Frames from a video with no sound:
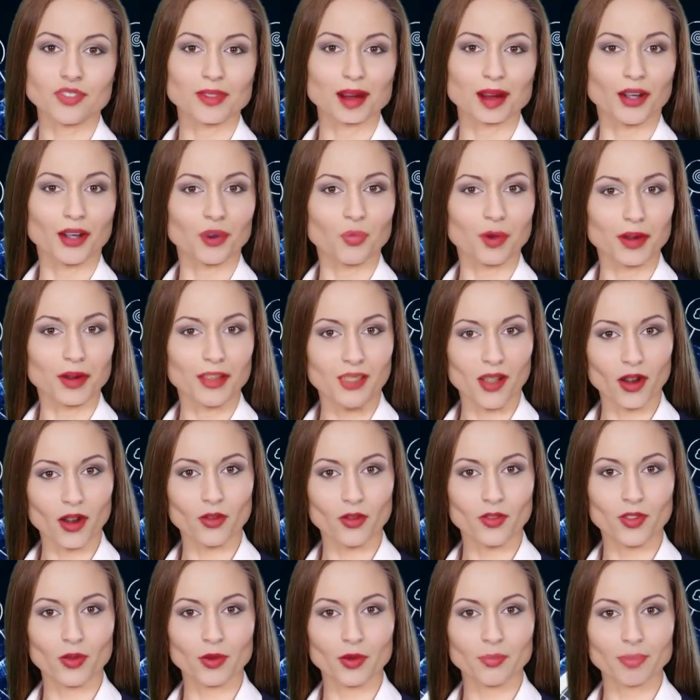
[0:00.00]
like
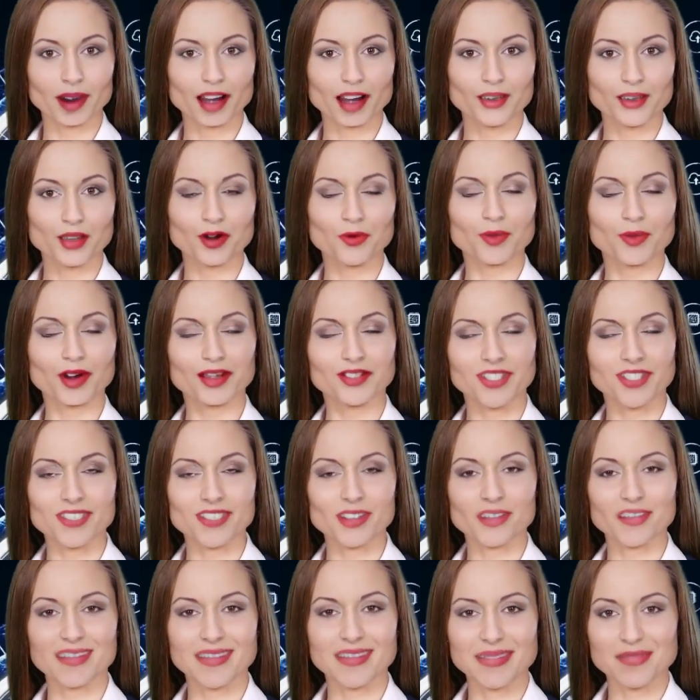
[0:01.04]
Windows or Mac
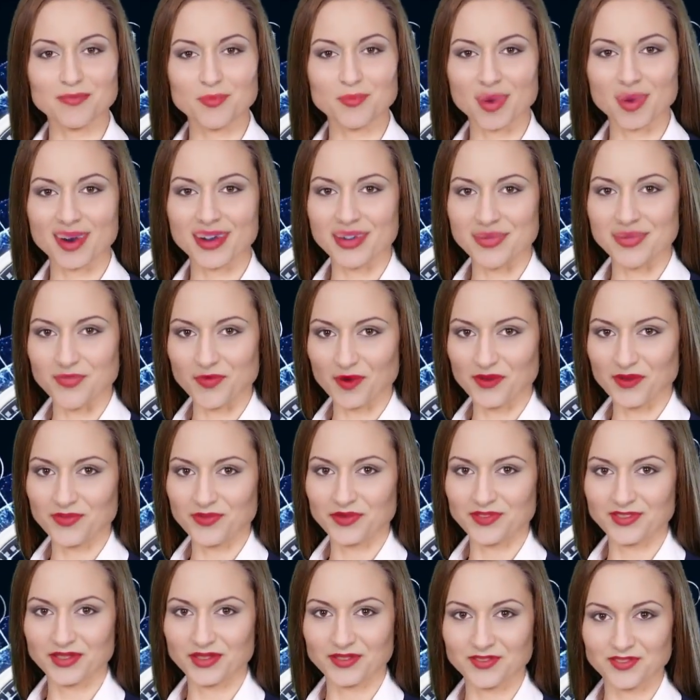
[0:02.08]
OS, word
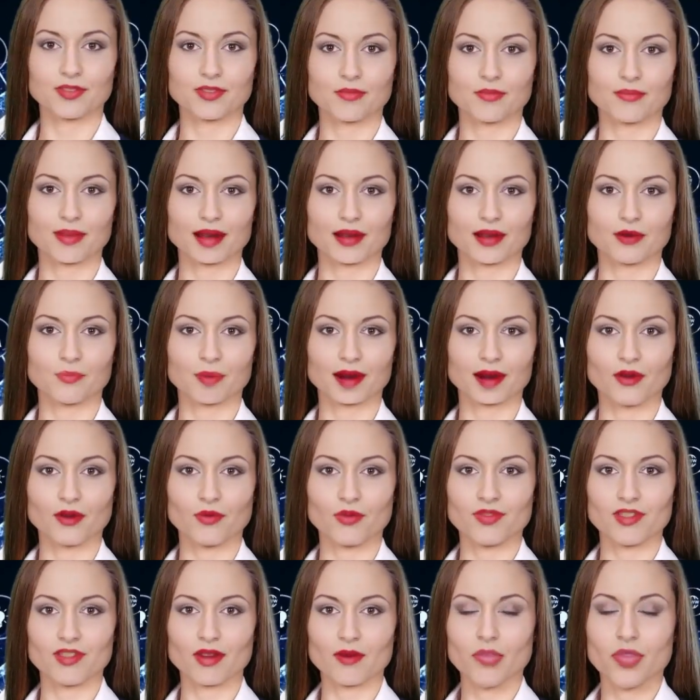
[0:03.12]
processors like
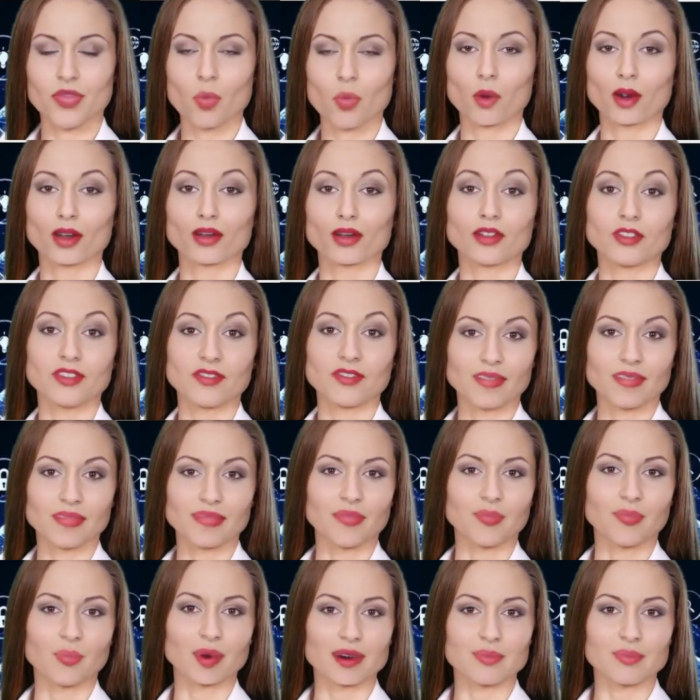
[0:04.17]
Microsoft Word,
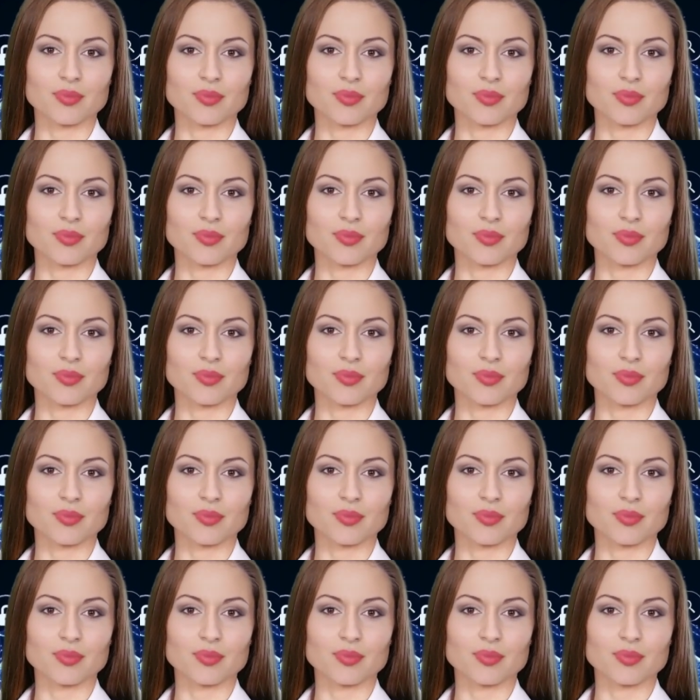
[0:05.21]
web